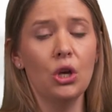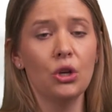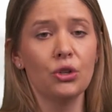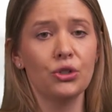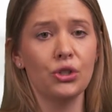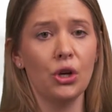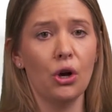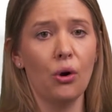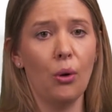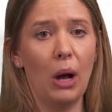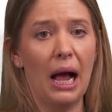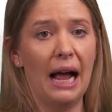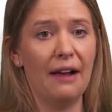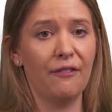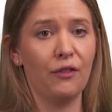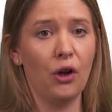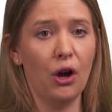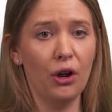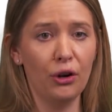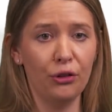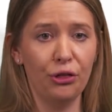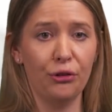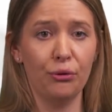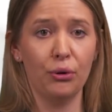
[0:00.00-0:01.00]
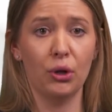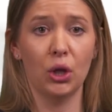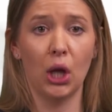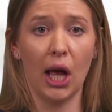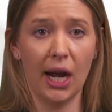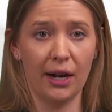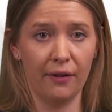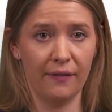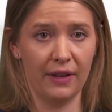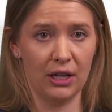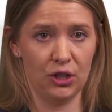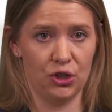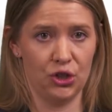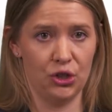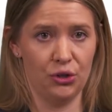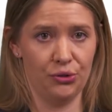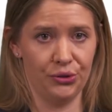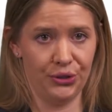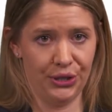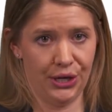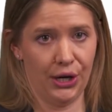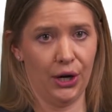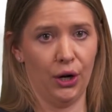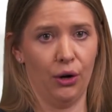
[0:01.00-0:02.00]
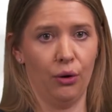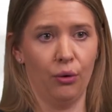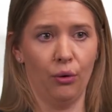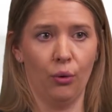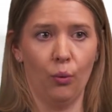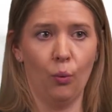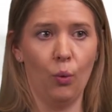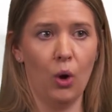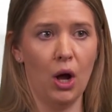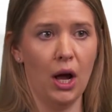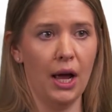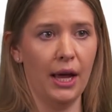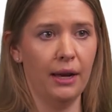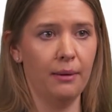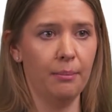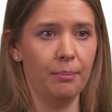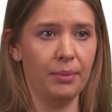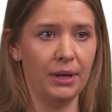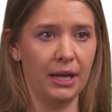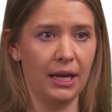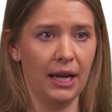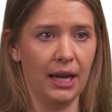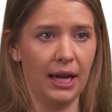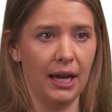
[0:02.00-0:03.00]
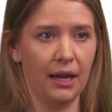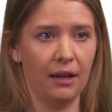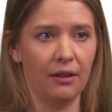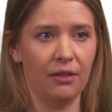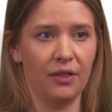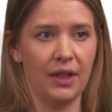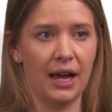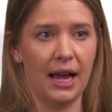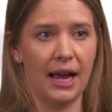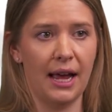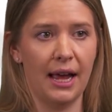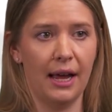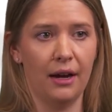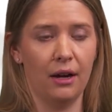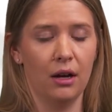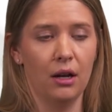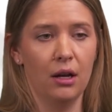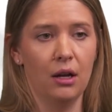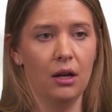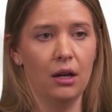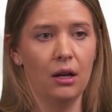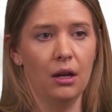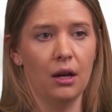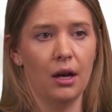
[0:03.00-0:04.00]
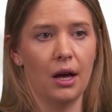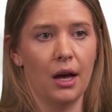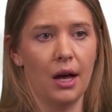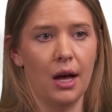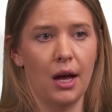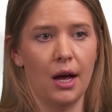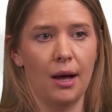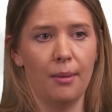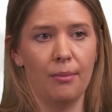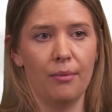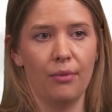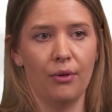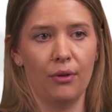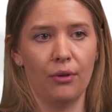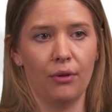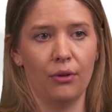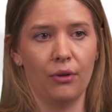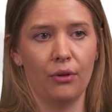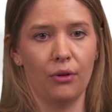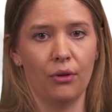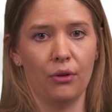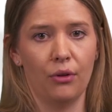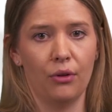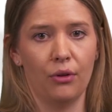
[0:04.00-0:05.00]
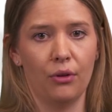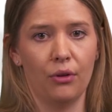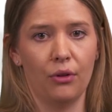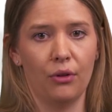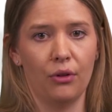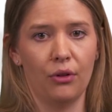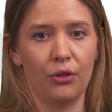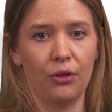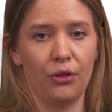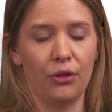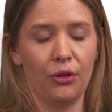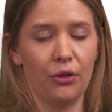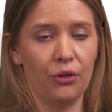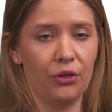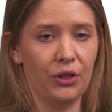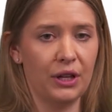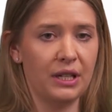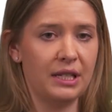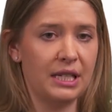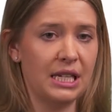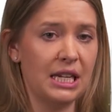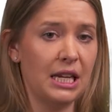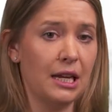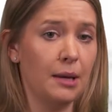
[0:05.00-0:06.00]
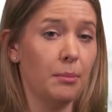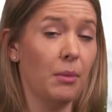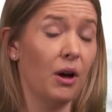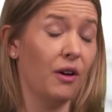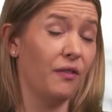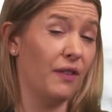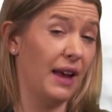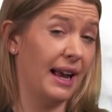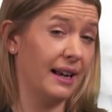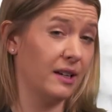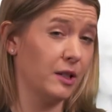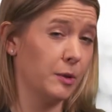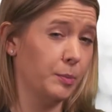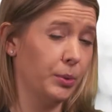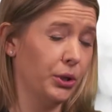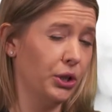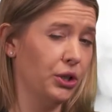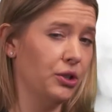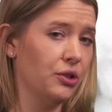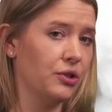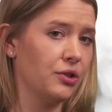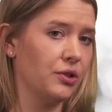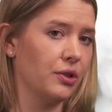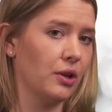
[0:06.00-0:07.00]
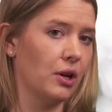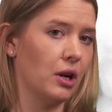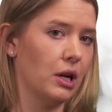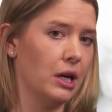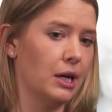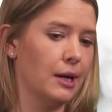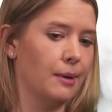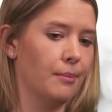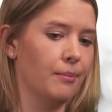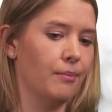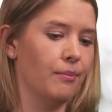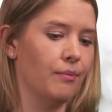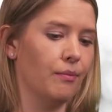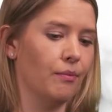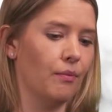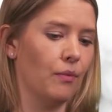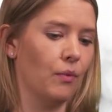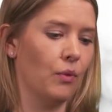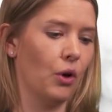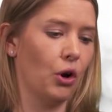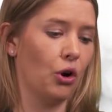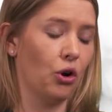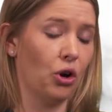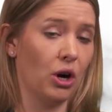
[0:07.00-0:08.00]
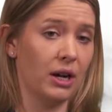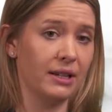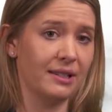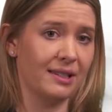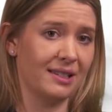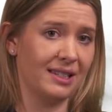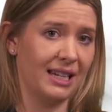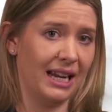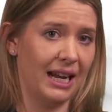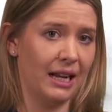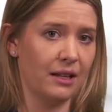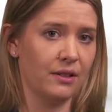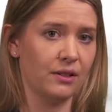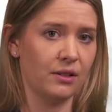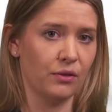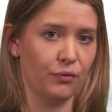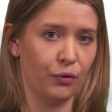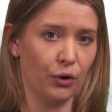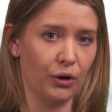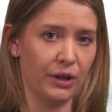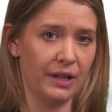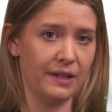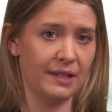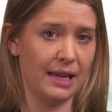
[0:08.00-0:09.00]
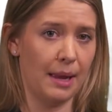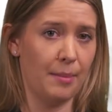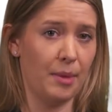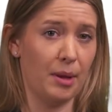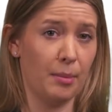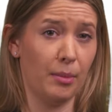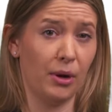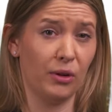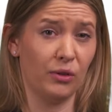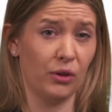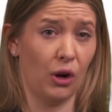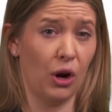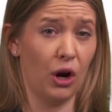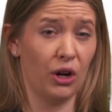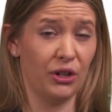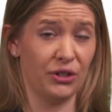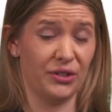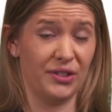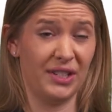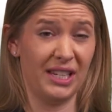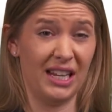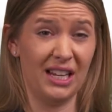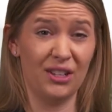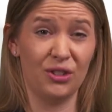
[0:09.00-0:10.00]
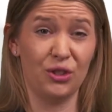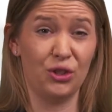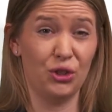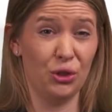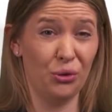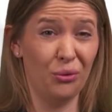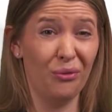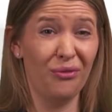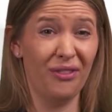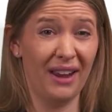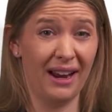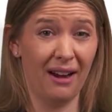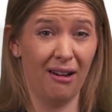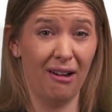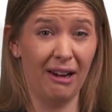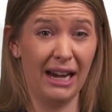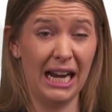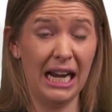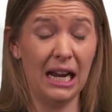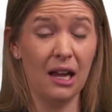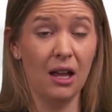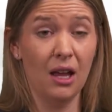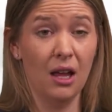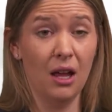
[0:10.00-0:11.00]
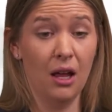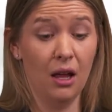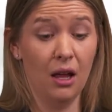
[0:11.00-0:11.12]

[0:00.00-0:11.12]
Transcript: So I've gone through a lot of issues here. One being that um, the team of experts um, across states for these M M R Cs do vary.